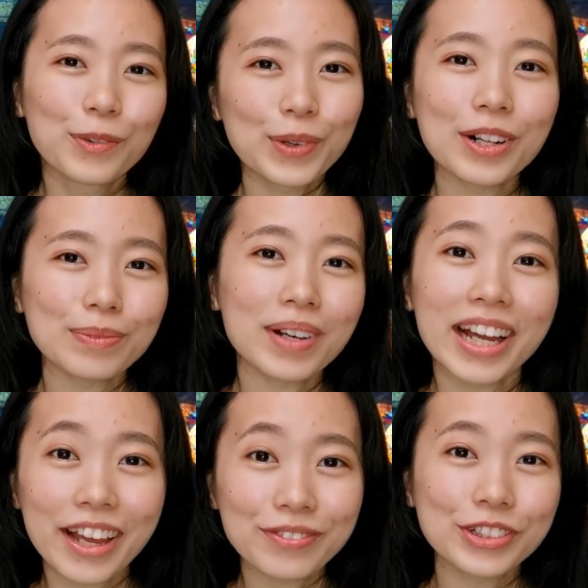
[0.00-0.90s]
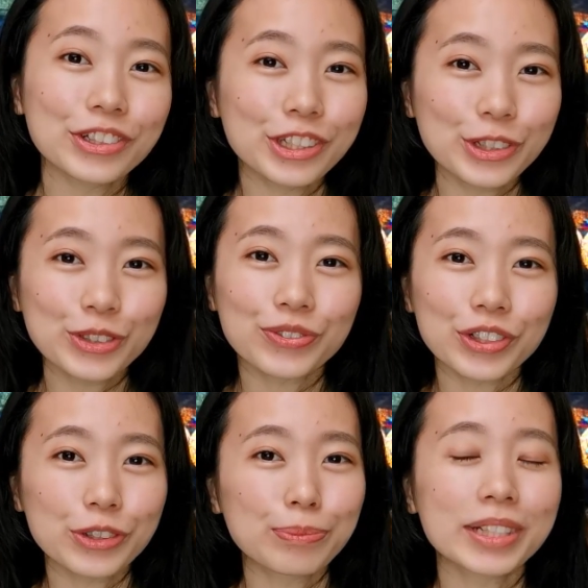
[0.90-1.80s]
Well, I have good news for
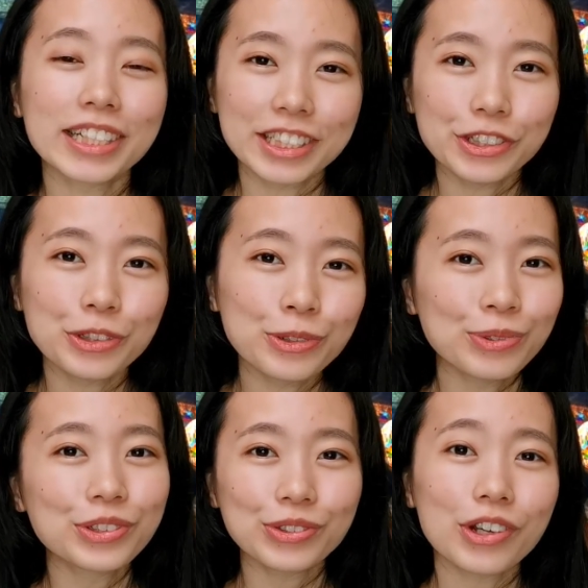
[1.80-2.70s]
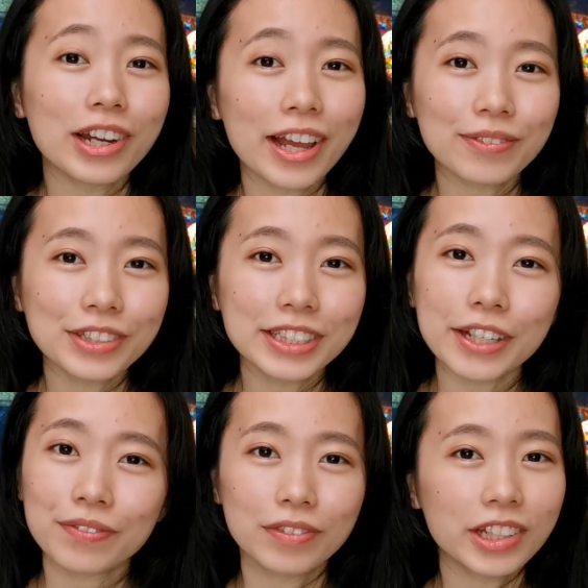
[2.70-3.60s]
you because you do not have to
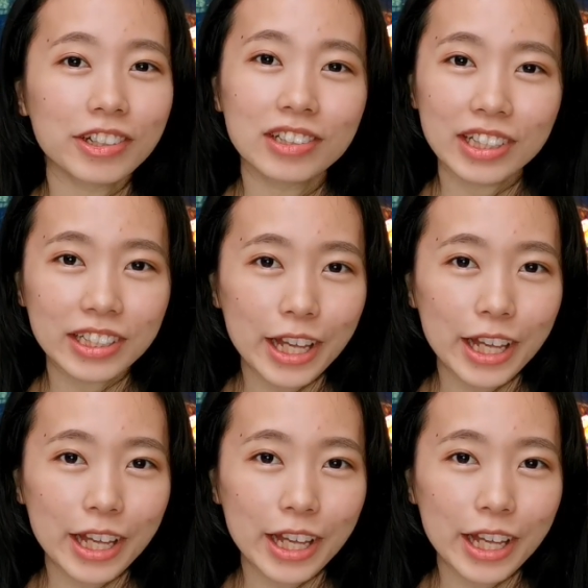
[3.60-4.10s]
save nearly